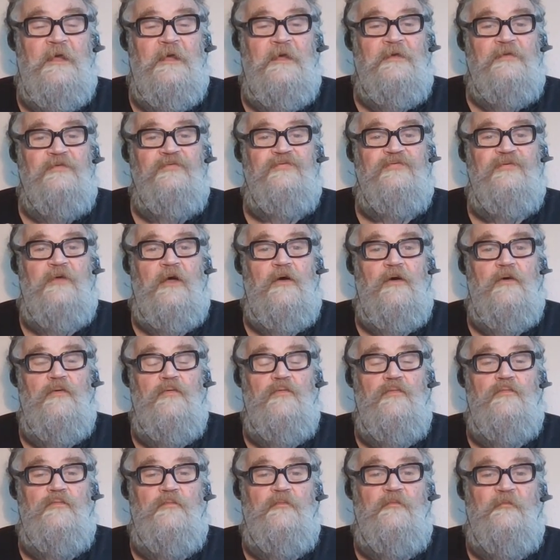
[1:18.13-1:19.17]

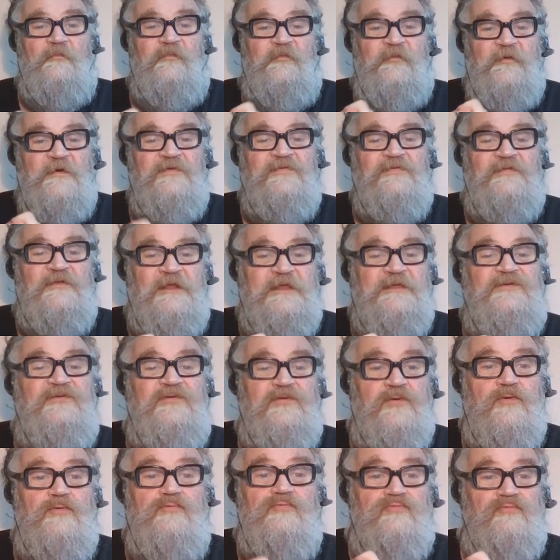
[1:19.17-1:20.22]
So firstly,
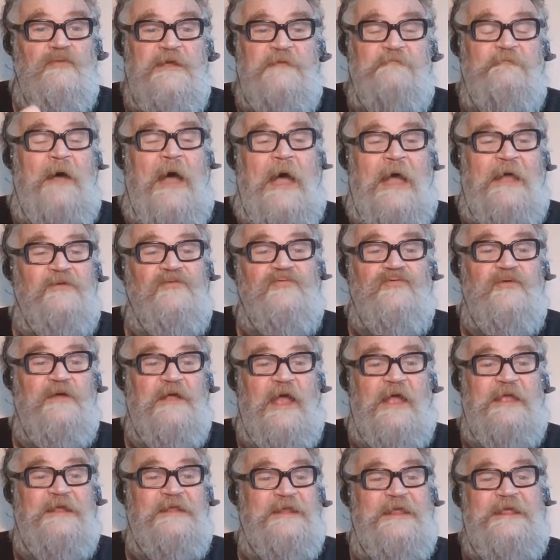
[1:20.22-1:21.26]
to
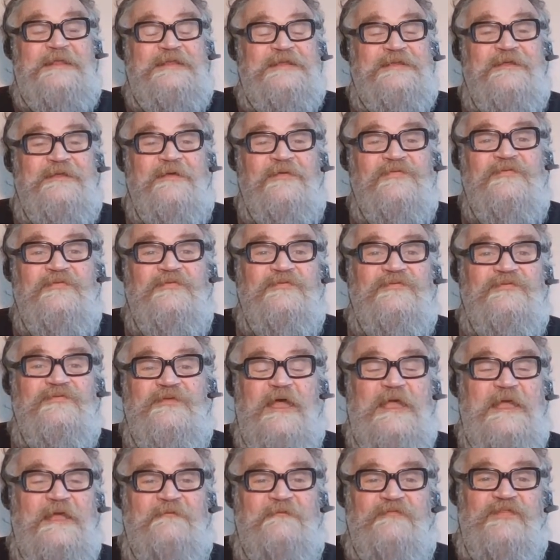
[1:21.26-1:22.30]
repatriate, it doesn't
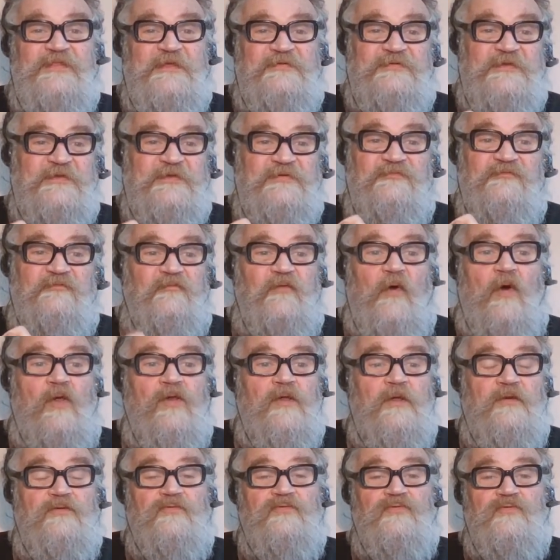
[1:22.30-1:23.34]
say if this is
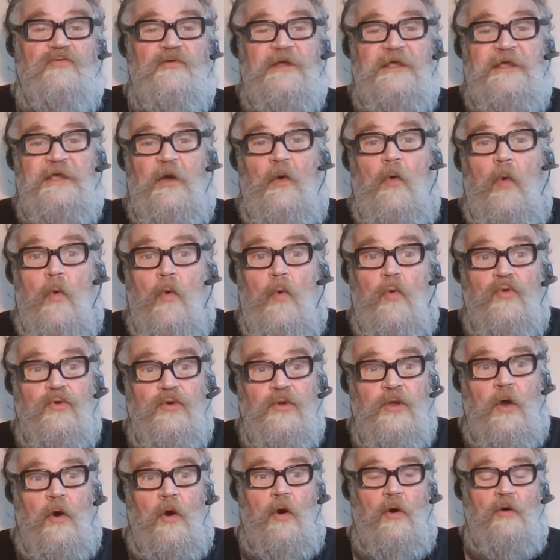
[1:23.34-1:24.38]
voluntary or
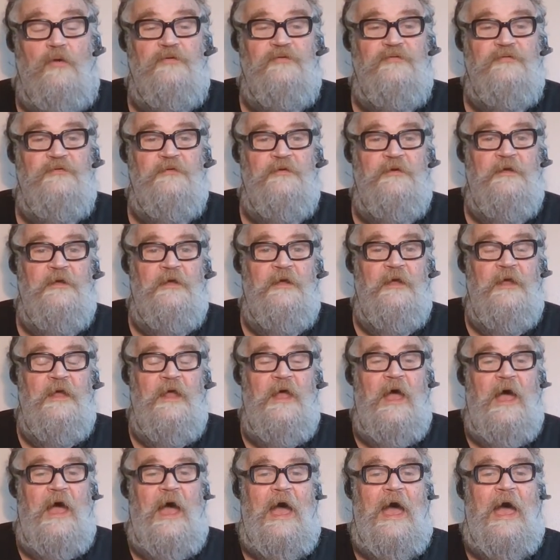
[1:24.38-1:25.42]
not.
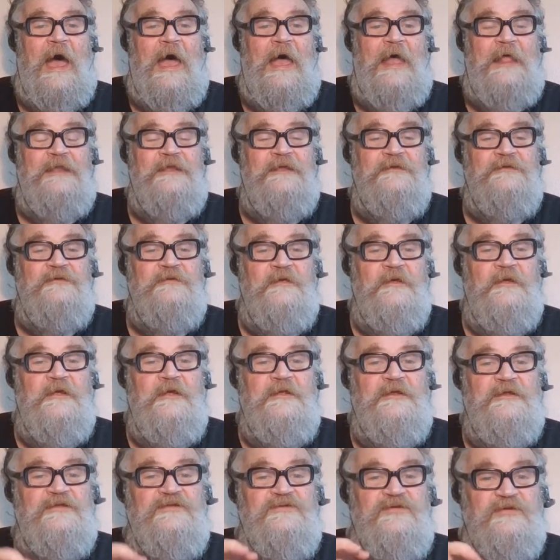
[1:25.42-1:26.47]
And
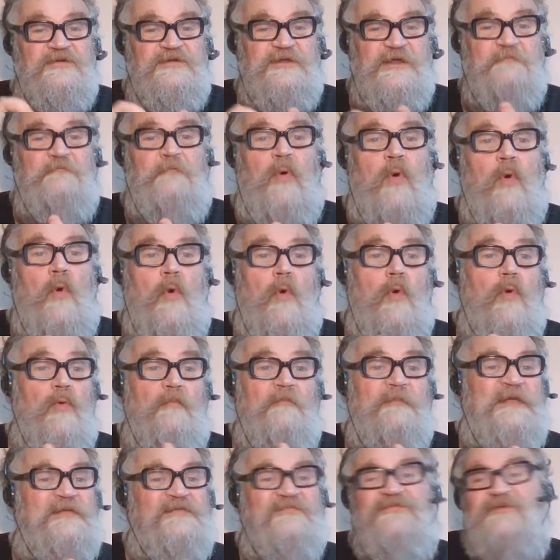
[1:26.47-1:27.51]
to deport
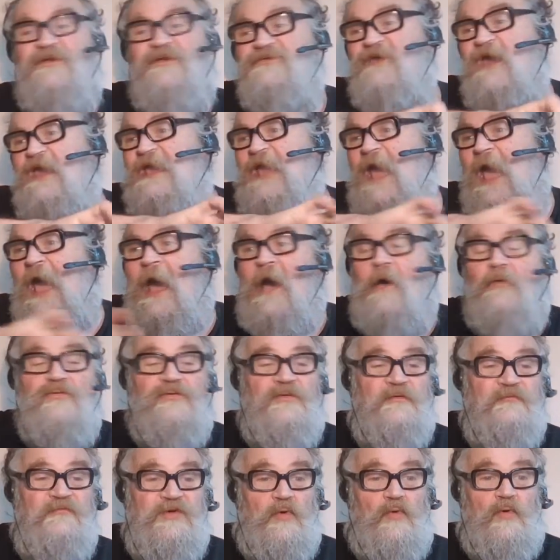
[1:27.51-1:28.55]
means to take out
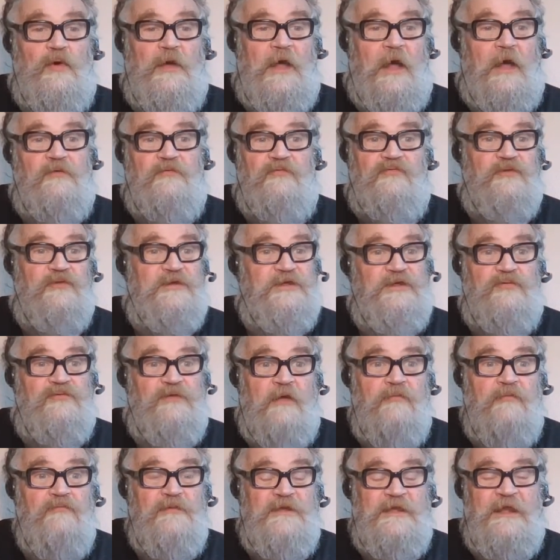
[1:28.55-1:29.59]
of your country. You
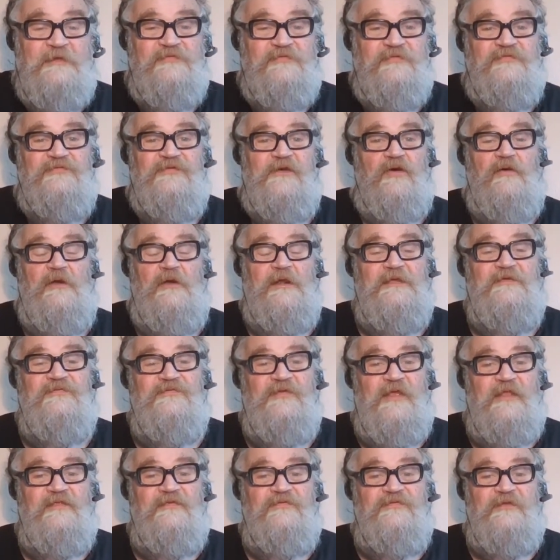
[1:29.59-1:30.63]
don't necessarily
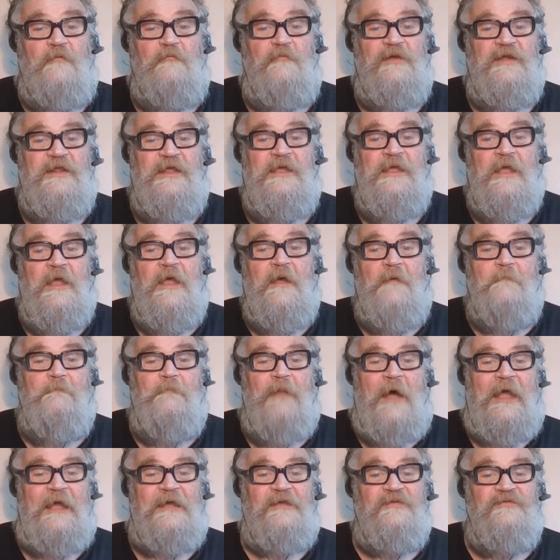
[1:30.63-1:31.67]
send somebody
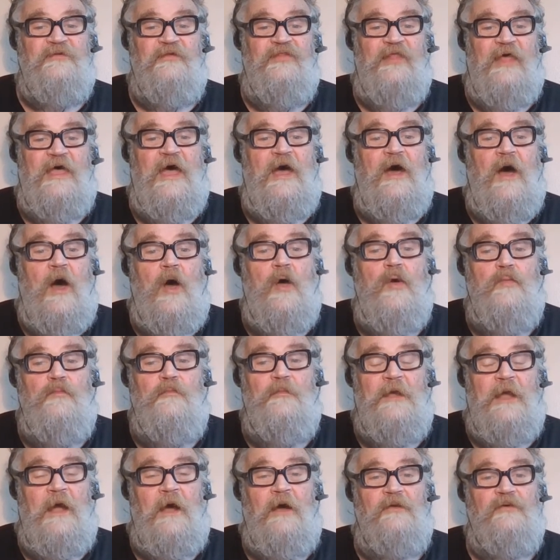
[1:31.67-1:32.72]
back to their home
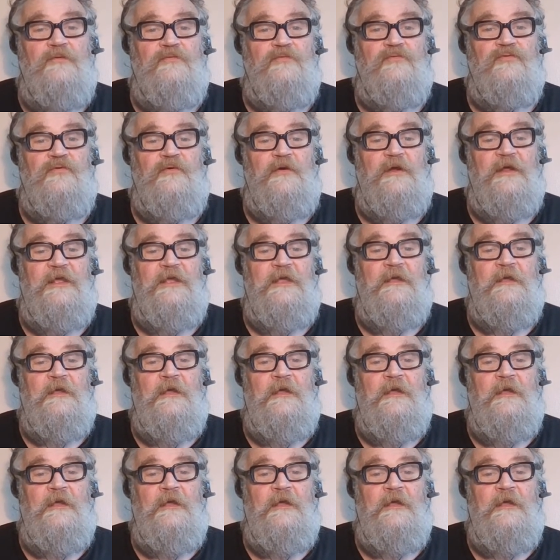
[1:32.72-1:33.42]
country.